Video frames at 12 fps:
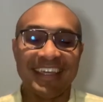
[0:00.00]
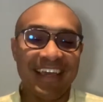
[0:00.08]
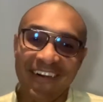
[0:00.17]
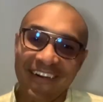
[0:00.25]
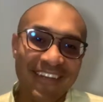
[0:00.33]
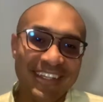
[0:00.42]

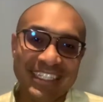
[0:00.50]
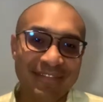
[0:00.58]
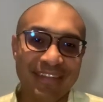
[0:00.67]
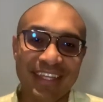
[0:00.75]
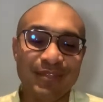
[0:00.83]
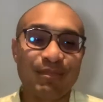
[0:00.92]
all those
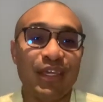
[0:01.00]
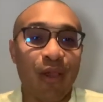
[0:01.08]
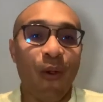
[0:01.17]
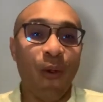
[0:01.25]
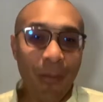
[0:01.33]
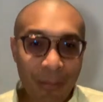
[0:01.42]
different things. Be
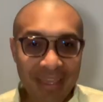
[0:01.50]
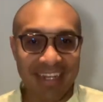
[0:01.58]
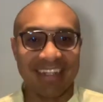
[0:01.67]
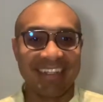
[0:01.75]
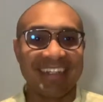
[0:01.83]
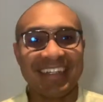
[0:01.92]
open
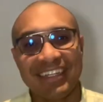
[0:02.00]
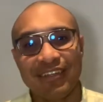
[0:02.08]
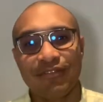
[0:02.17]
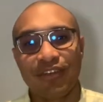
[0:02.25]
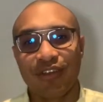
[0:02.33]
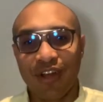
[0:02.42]

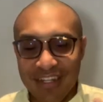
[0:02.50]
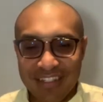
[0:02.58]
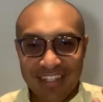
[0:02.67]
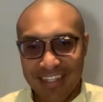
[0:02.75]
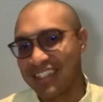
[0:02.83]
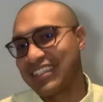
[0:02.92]
for God's
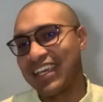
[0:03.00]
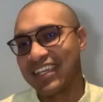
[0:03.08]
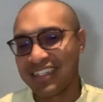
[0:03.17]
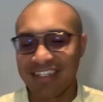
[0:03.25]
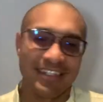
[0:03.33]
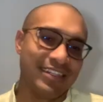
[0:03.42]

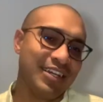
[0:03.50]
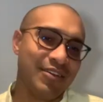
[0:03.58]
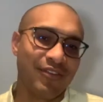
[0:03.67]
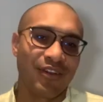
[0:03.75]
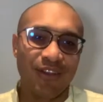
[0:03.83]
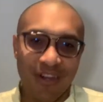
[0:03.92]
suggestion,
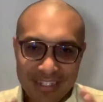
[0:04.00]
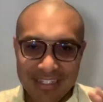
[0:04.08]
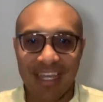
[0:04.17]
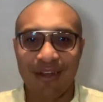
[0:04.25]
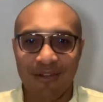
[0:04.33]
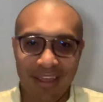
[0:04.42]
for God's
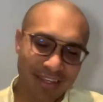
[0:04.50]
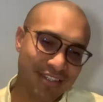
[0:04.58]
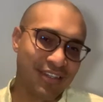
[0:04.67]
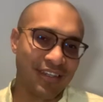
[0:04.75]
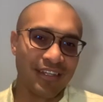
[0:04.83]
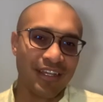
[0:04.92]

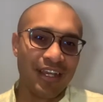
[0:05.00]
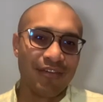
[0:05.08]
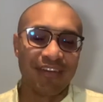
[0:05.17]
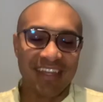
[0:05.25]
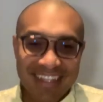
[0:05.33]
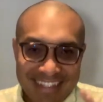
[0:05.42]
direction,
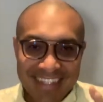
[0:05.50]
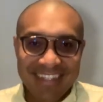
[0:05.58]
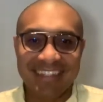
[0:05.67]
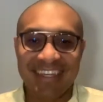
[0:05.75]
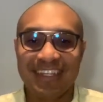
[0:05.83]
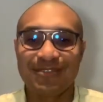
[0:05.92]
for his
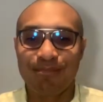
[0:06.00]
insights.